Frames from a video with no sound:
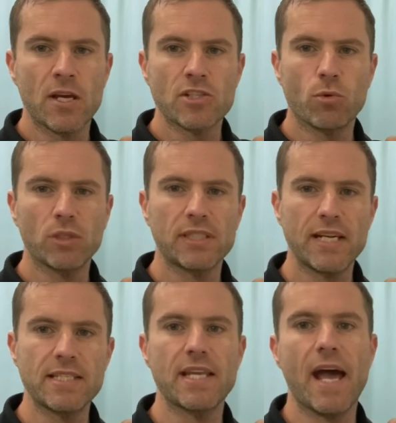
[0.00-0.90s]
So what
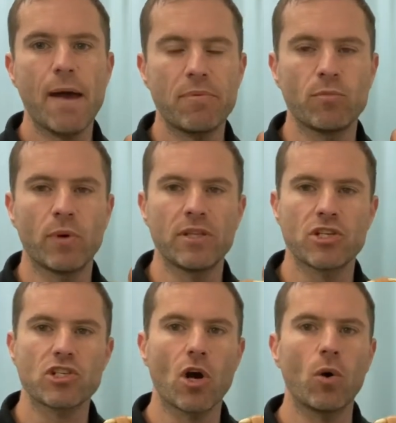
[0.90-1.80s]
tends to happen when the
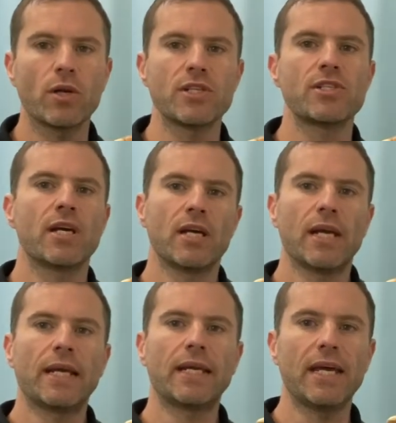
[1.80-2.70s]
shoulder's
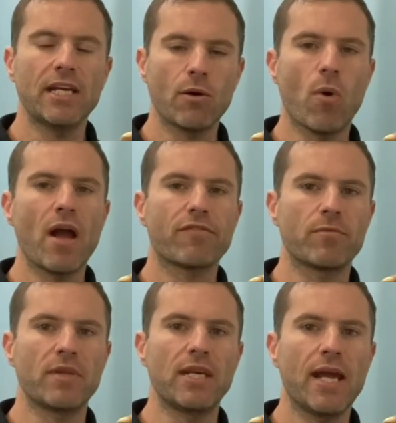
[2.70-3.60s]
getting away
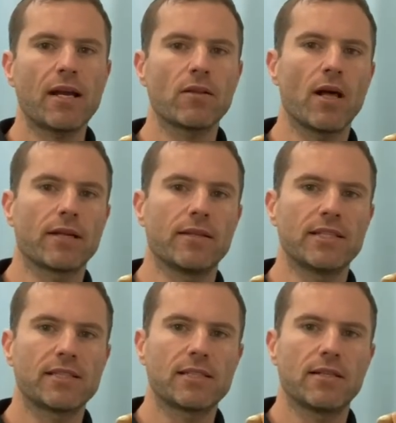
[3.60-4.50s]
from the neck like
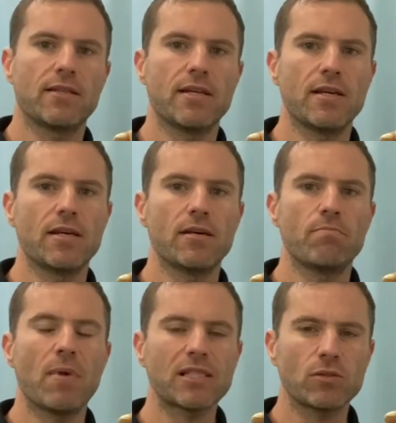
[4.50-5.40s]
this, the
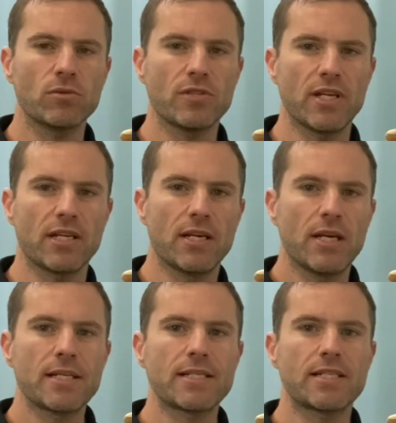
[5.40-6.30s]
muscles that
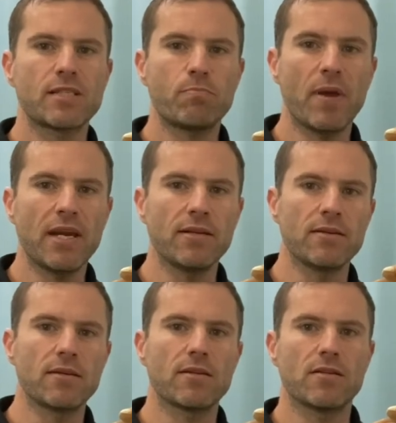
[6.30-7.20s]

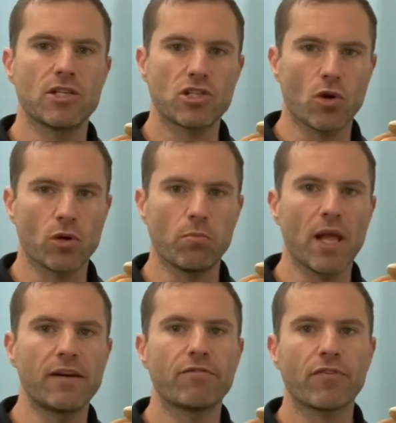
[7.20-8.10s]
suspend the shoulder
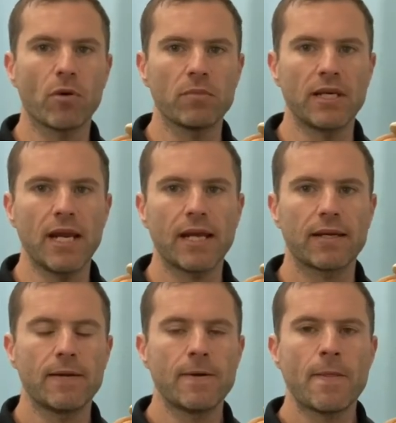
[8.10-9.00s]
blade from the neck,
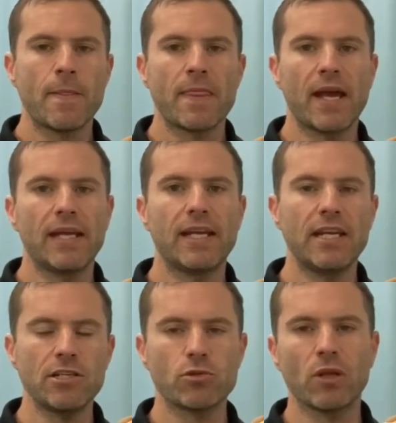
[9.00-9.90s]
they get
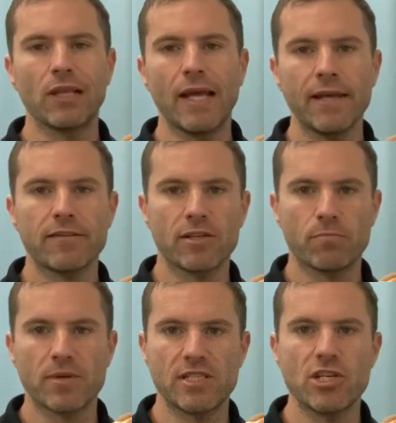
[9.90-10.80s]
into a
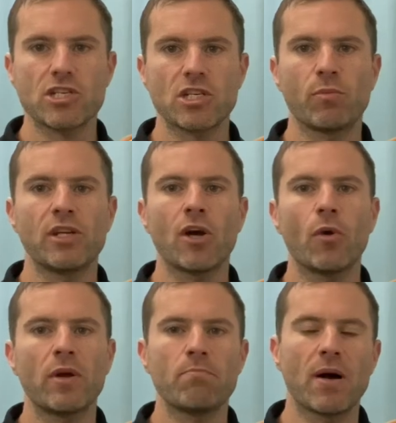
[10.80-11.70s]
lengthened position. And we know
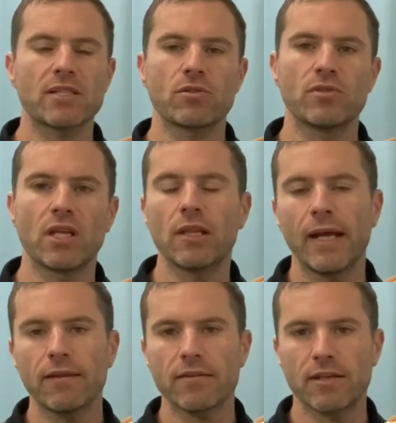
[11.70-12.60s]
when muscles are
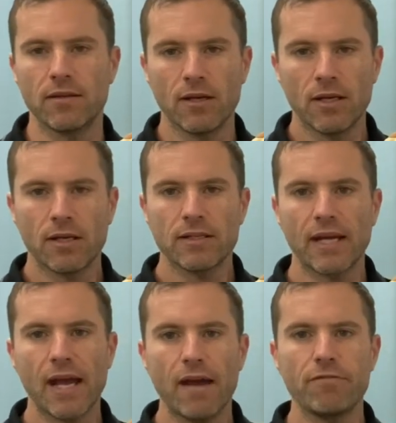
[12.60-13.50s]
lengthened,
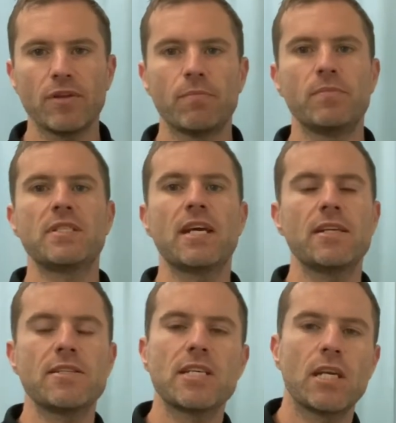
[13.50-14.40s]
they have the
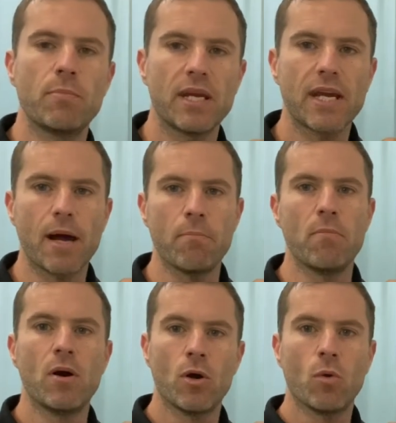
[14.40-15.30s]
tendency to
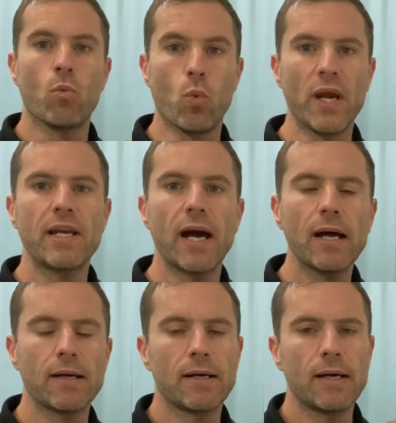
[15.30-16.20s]
become
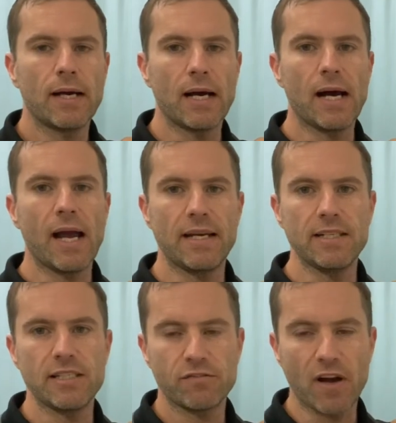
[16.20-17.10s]
weaker and
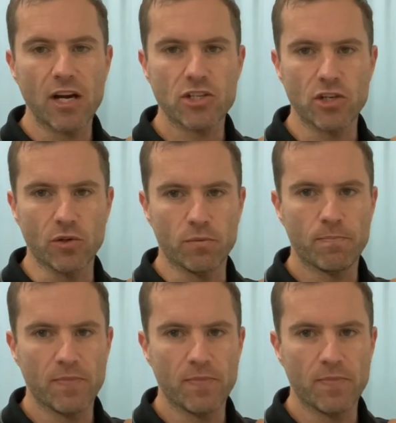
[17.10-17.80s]
dysfunctional.